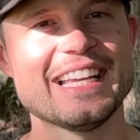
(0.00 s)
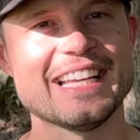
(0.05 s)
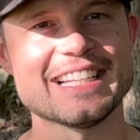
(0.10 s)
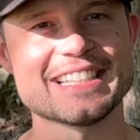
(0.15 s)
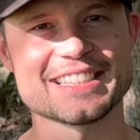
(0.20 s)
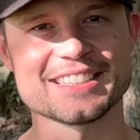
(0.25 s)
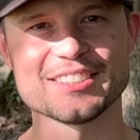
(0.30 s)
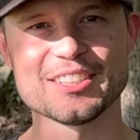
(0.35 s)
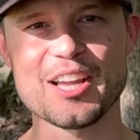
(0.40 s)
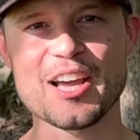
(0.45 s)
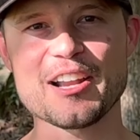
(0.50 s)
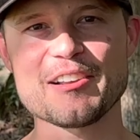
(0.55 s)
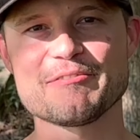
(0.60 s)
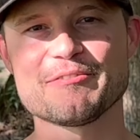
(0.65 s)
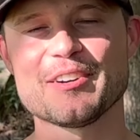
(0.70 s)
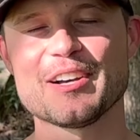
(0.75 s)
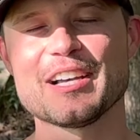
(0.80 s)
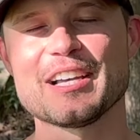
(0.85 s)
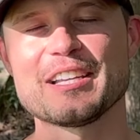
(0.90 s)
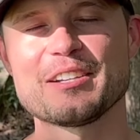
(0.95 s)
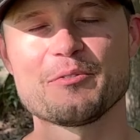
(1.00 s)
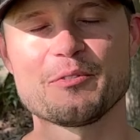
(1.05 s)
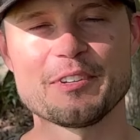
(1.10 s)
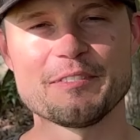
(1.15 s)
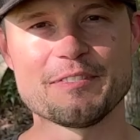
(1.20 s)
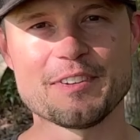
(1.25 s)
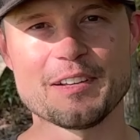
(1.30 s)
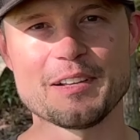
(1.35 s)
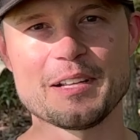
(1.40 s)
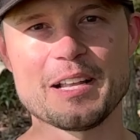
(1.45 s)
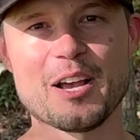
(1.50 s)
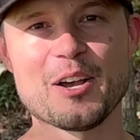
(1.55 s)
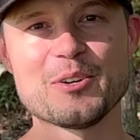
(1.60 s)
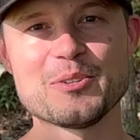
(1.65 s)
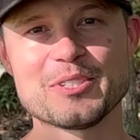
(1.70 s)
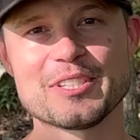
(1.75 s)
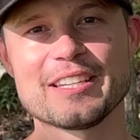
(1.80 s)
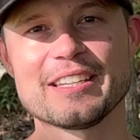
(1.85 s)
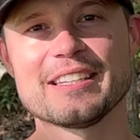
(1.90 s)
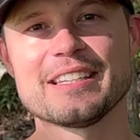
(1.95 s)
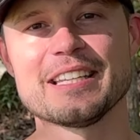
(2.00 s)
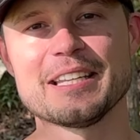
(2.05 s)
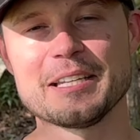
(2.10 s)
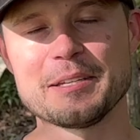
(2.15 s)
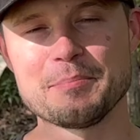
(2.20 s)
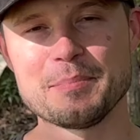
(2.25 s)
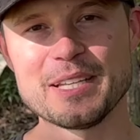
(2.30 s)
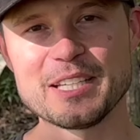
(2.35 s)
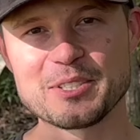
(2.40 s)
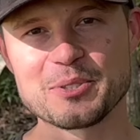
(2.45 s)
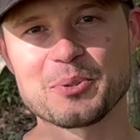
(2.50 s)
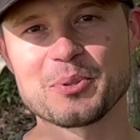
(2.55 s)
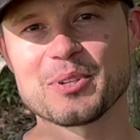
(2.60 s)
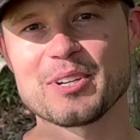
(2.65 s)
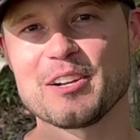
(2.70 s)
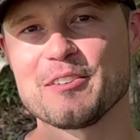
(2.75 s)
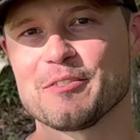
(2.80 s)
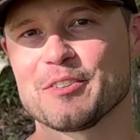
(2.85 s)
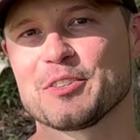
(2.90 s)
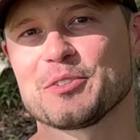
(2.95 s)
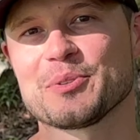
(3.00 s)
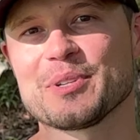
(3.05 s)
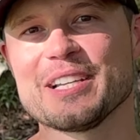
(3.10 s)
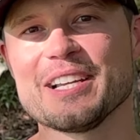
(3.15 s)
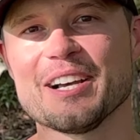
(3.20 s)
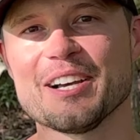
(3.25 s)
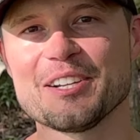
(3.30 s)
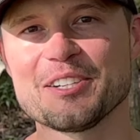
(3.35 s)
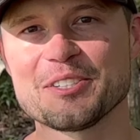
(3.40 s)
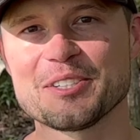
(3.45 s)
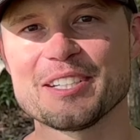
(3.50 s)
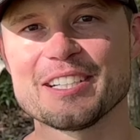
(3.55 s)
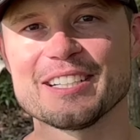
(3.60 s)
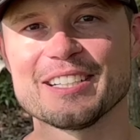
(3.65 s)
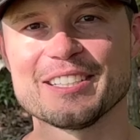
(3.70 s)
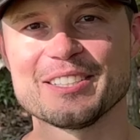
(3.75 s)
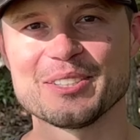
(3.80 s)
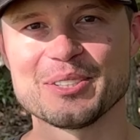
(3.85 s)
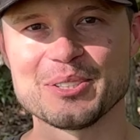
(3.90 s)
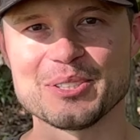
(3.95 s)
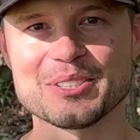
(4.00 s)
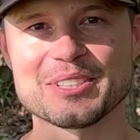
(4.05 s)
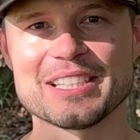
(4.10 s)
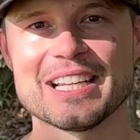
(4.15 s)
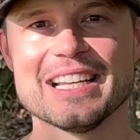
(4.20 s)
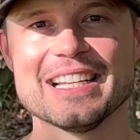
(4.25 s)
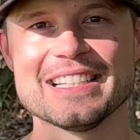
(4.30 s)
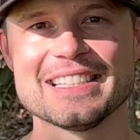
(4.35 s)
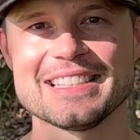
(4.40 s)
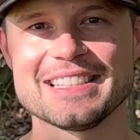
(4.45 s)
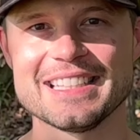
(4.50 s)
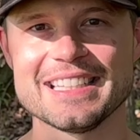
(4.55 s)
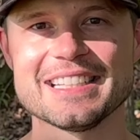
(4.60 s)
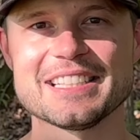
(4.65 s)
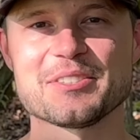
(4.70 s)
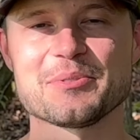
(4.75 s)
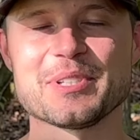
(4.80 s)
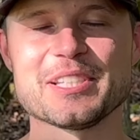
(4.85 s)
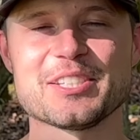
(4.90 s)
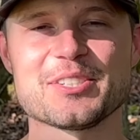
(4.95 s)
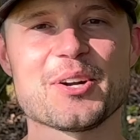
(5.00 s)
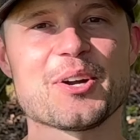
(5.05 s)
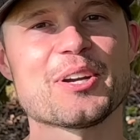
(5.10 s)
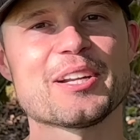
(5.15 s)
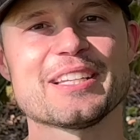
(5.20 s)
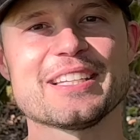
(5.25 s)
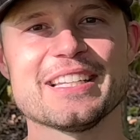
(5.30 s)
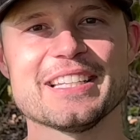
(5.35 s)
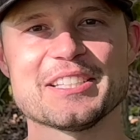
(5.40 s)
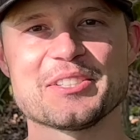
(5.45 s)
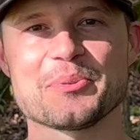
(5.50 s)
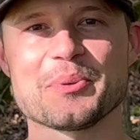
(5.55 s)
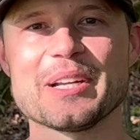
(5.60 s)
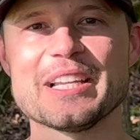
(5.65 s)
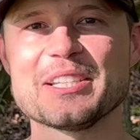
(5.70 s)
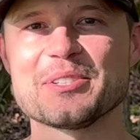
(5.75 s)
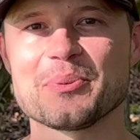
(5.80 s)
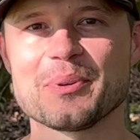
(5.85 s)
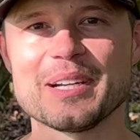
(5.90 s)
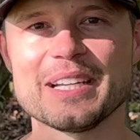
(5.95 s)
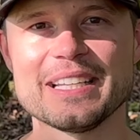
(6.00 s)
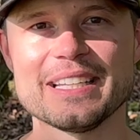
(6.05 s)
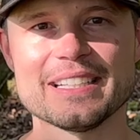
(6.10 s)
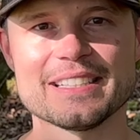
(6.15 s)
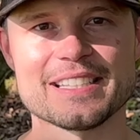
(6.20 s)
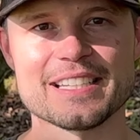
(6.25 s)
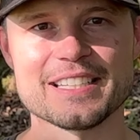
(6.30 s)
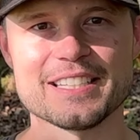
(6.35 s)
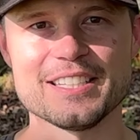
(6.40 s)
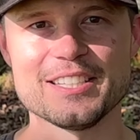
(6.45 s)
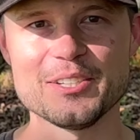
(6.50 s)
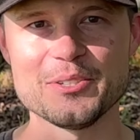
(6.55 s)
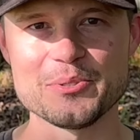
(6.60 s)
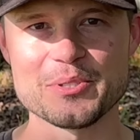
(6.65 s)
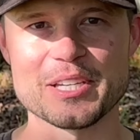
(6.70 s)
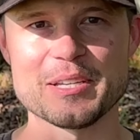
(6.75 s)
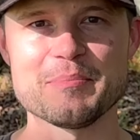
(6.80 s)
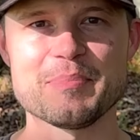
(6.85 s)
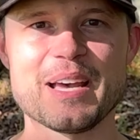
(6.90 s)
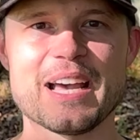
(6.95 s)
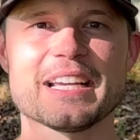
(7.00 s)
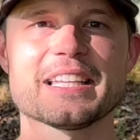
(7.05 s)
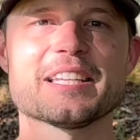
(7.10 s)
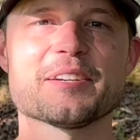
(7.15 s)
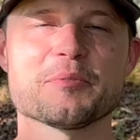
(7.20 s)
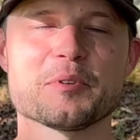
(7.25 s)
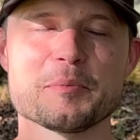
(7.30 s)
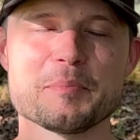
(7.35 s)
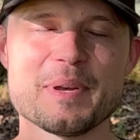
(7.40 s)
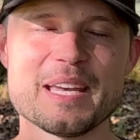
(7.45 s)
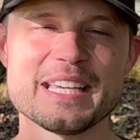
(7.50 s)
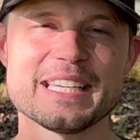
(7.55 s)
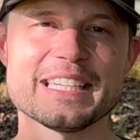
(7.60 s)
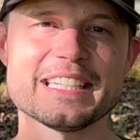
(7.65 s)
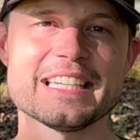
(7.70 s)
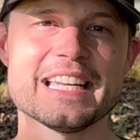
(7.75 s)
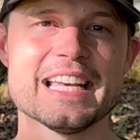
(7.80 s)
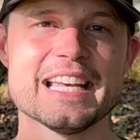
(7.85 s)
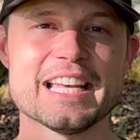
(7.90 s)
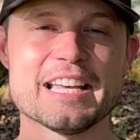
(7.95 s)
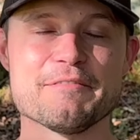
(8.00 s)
It's a lot of fun. We've hosted and mentored over three hundred adults since we started in twenty twenty. It's a huge impact that we're making.